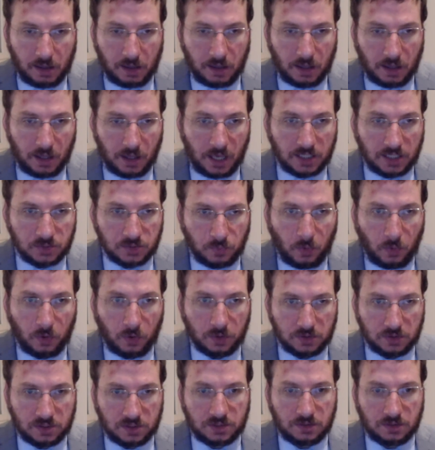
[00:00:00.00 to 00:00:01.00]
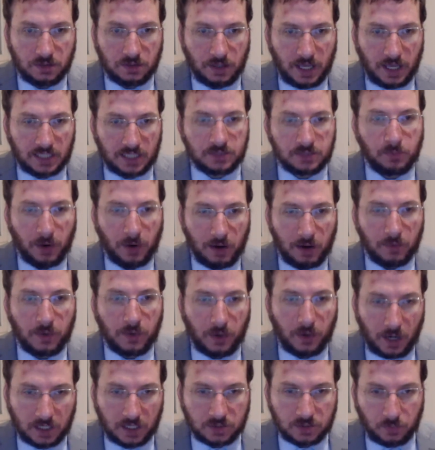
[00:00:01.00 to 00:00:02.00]
exports as part of
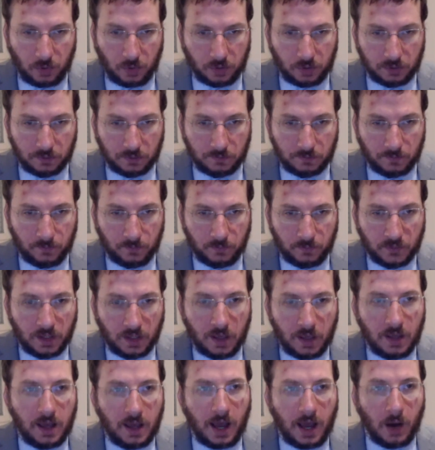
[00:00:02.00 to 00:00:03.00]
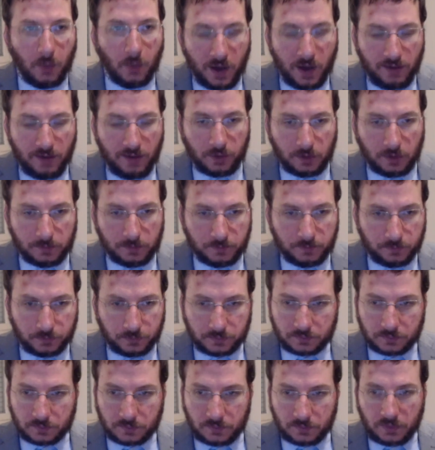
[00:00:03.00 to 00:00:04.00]
their export. However,
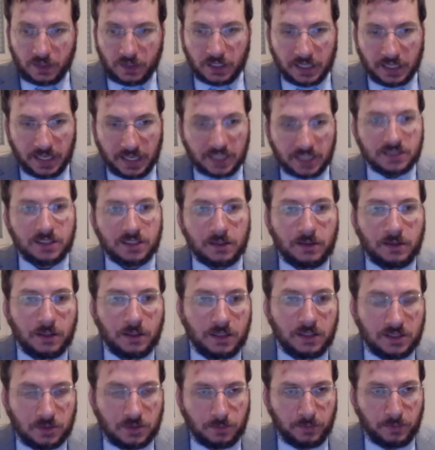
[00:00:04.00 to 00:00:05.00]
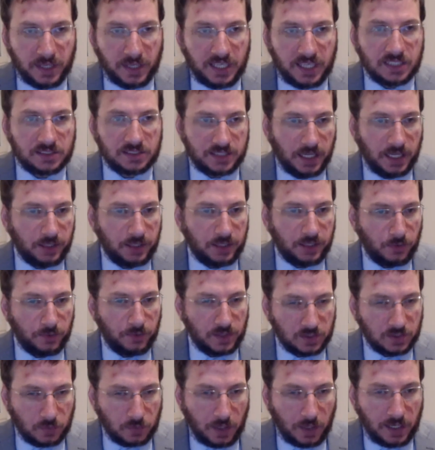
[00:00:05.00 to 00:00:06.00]
is it the biggest sector of the
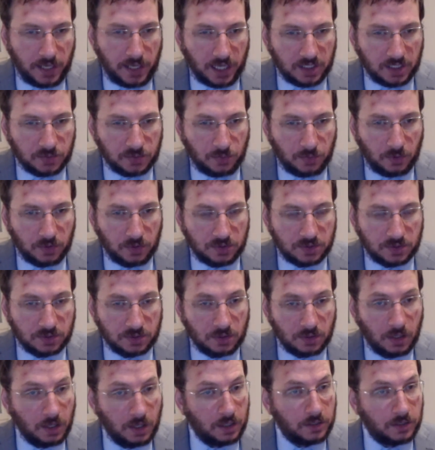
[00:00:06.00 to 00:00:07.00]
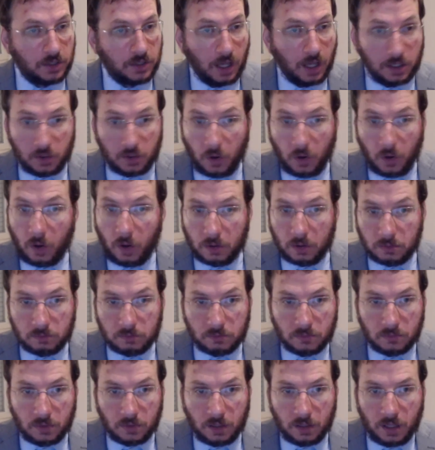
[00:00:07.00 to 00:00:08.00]
Israeli exports? Not at all.
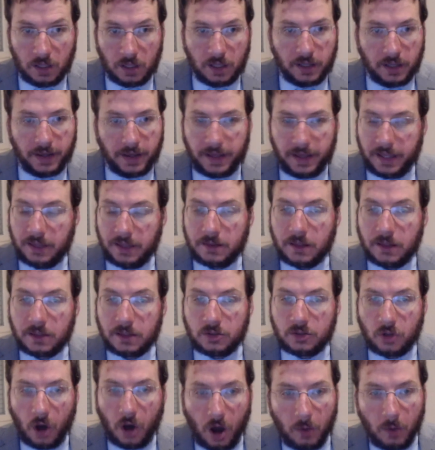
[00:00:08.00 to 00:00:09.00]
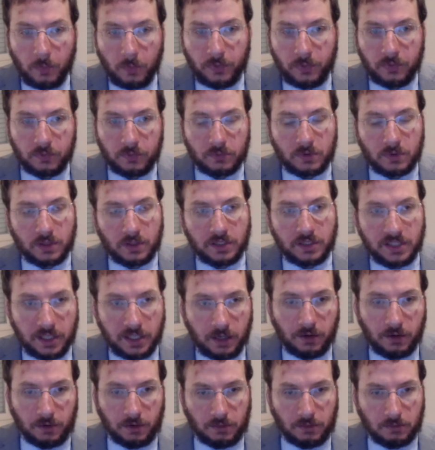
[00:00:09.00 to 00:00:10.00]
In the top
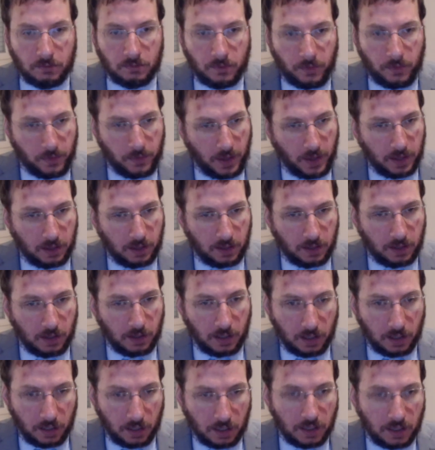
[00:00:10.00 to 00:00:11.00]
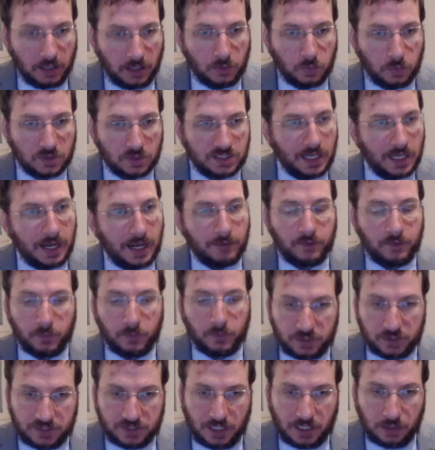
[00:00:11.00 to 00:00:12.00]
year, that it was
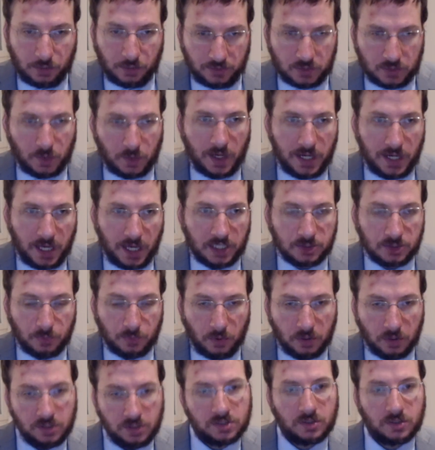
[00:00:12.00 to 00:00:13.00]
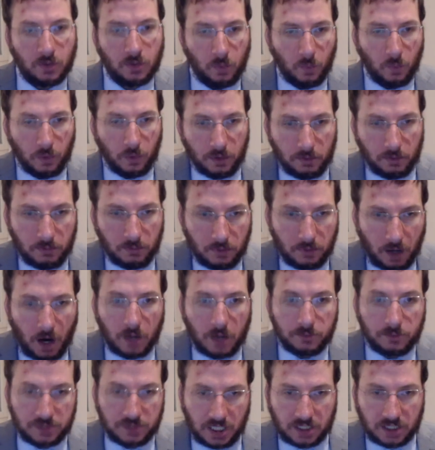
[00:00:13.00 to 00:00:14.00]
11% of Israeli exports were
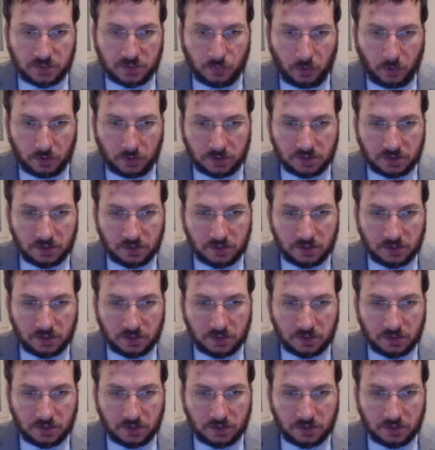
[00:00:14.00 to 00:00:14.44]
arms exports.